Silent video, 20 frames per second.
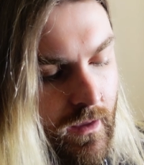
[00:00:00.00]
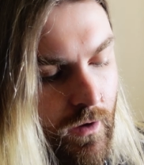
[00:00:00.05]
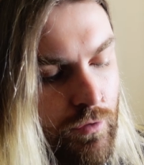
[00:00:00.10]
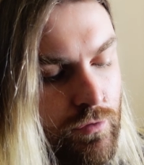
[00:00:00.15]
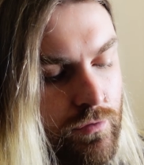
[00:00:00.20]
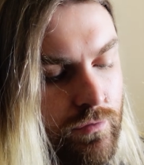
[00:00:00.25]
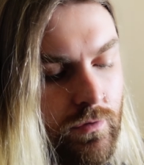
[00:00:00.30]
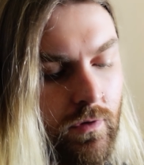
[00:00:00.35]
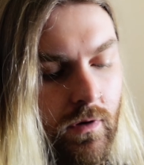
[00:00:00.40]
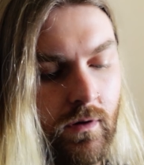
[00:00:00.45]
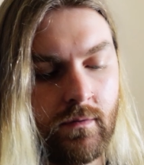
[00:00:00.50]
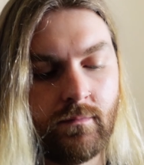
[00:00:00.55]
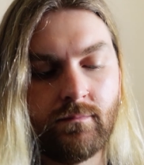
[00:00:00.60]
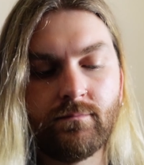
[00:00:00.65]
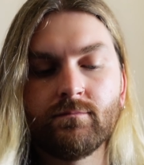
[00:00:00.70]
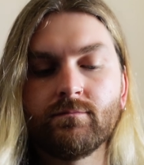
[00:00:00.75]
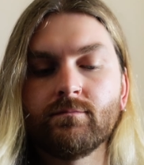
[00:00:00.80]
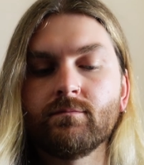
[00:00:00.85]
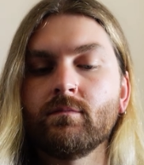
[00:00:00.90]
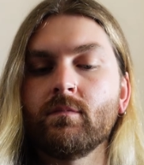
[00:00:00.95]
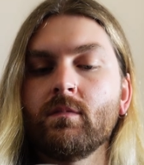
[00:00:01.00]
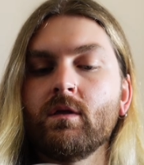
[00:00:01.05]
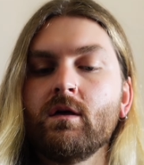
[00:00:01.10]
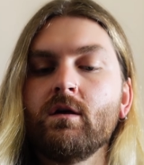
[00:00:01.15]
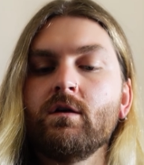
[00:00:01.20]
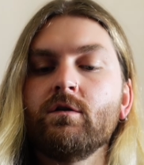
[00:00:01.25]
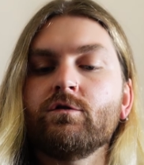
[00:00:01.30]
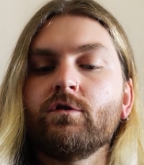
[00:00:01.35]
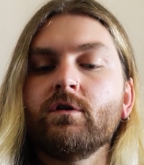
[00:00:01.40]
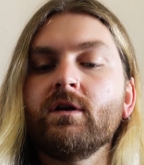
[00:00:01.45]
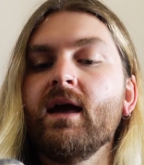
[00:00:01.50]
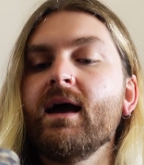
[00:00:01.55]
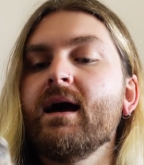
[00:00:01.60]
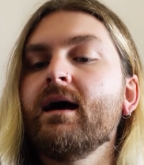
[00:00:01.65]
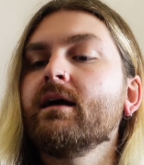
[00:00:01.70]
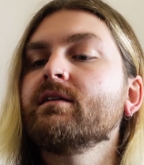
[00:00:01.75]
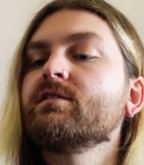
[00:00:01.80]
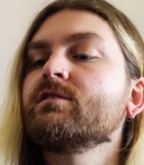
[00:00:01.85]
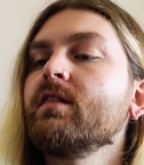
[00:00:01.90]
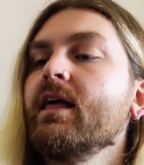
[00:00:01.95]
Ooh. So yeah,
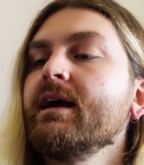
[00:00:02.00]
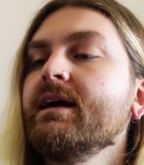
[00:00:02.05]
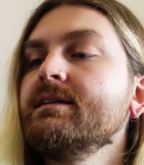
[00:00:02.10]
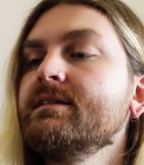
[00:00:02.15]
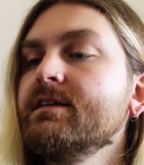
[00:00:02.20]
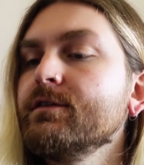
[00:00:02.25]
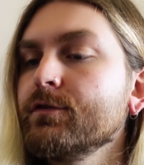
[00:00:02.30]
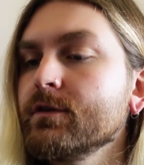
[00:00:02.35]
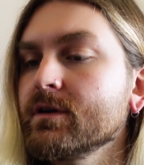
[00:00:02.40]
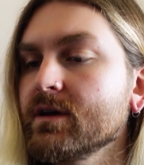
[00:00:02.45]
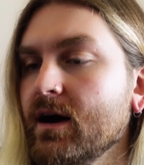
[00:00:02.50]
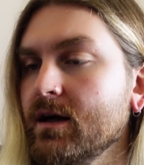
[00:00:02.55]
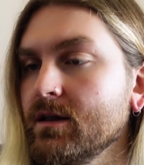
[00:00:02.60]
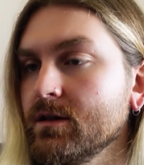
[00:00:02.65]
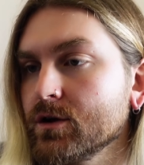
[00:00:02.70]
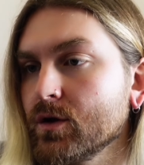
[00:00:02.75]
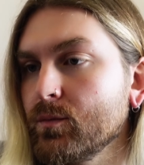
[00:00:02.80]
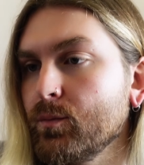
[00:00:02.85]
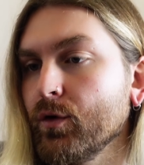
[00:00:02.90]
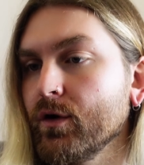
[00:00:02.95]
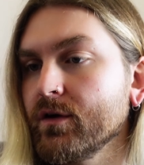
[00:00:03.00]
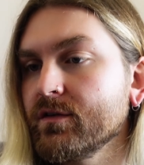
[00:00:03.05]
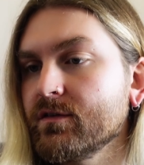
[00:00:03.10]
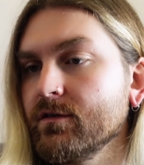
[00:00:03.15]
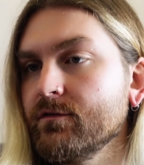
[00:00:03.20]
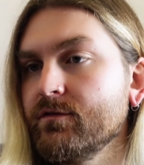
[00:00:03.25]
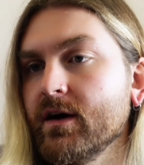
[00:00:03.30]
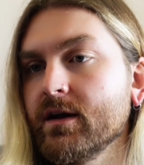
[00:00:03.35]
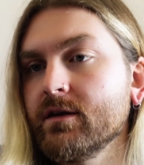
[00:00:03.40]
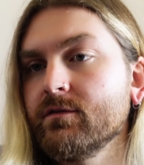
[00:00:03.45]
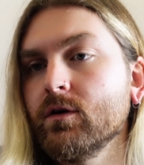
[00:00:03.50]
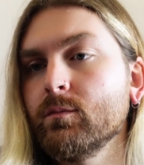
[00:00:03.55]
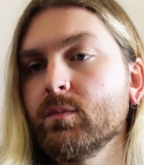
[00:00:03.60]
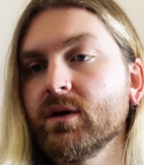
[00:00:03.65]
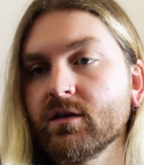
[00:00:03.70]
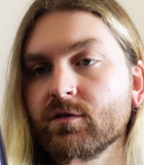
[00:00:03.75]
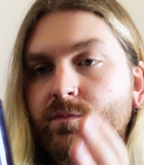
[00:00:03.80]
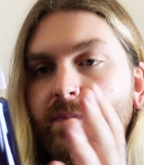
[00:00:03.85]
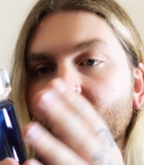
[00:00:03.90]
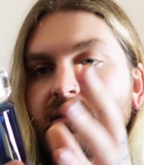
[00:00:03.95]
it's like a different color to Bois De Cedre, but
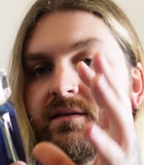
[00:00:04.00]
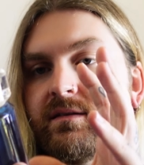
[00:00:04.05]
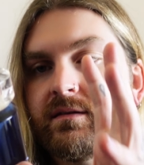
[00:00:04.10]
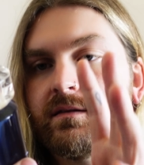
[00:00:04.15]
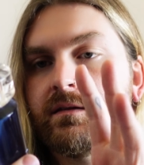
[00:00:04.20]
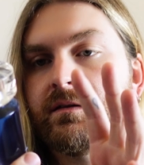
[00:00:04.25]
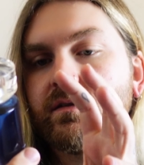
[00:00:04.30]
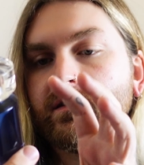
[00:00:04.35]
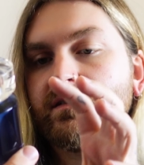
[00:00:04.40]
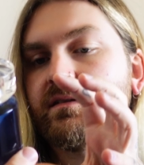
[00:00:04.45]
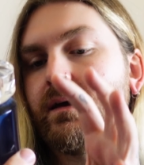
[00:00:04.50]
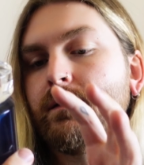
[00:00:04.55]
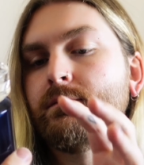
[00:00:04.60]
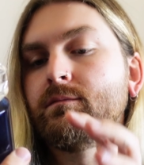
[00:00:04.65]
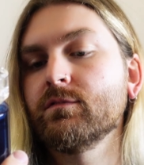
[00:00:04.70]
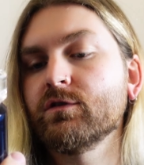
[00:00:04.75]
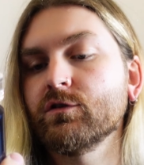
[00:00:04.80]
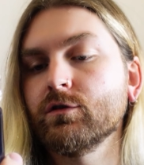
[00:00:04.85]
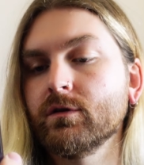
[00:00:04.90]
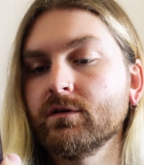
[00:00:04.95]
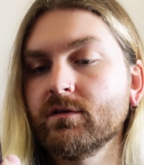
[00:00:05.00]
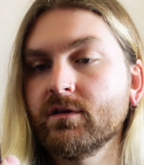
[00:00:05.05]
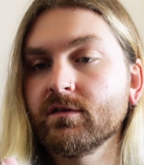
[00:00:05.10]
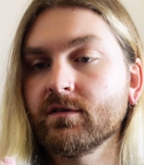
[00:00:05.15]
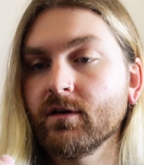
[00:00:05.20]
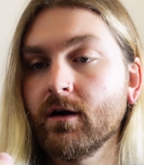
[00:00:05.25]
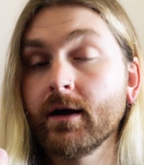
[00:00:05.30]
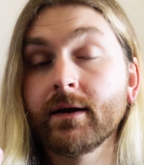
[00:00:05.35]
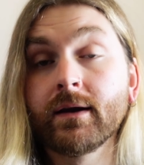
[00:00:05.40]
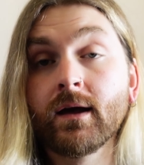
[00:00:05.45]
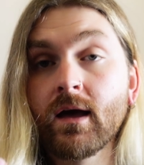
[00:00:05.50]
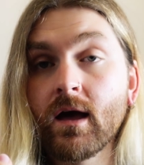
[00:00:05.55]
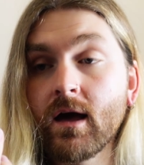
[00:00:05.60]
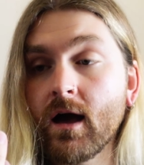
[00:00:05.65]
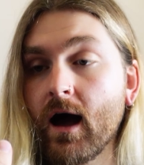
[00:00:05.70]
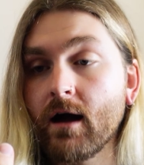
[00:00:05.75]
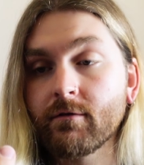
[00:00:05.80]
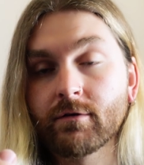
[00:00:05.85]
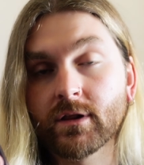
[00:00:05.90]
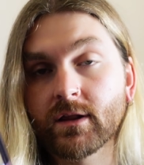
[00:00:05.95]
it's basically the same sort of design.
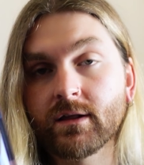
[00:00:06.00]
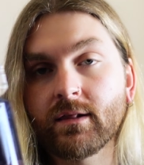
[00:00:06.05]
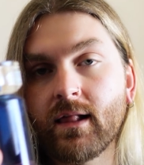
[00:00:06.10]
I really